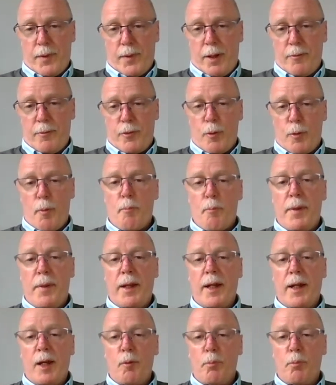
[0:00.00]

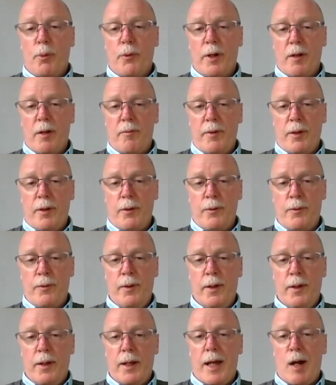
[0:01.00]
milling point of view,
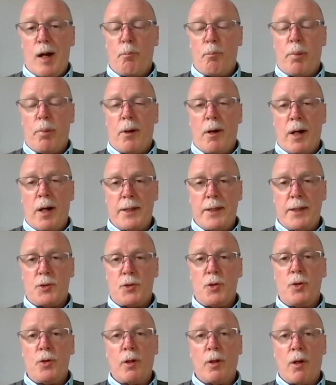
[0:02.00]
our buyers
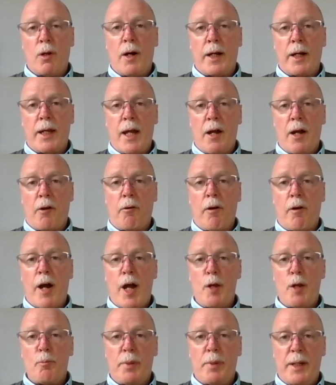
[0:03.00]
do like our
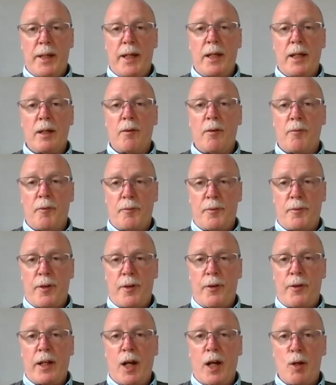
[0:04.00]
grain being of a
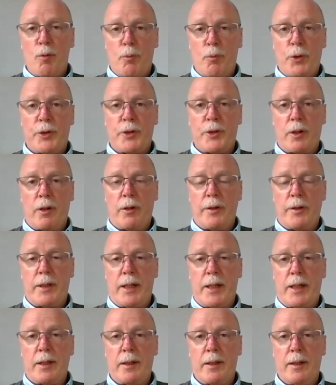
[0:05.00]
very low moisture
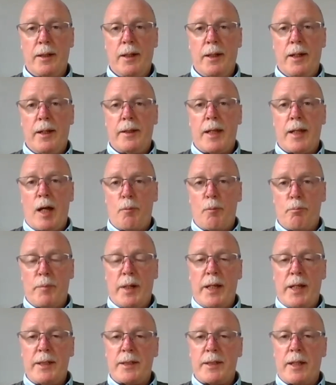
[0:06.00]
content. That
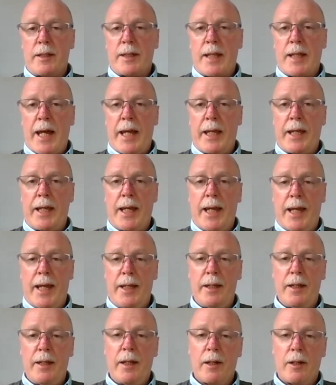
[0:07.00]
means that they
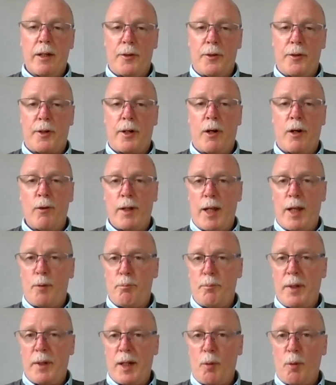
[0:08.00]
can control that
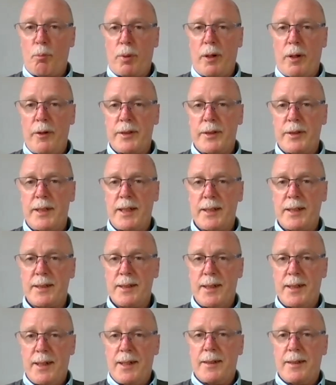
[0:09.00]
milling process.
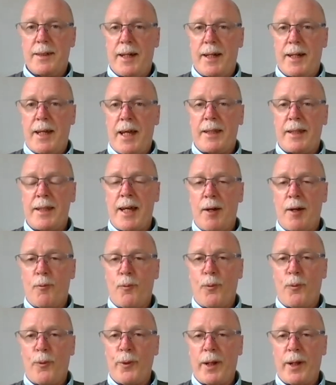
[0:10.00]
They add that
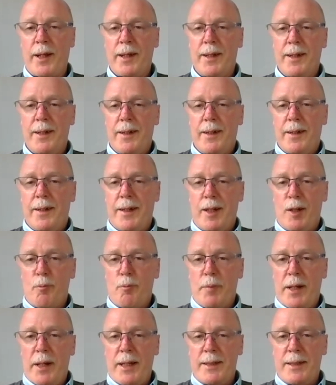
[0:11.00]
water, and it
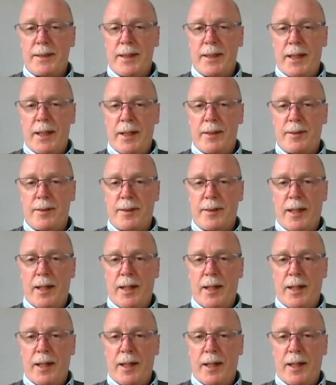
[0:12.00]
means that it's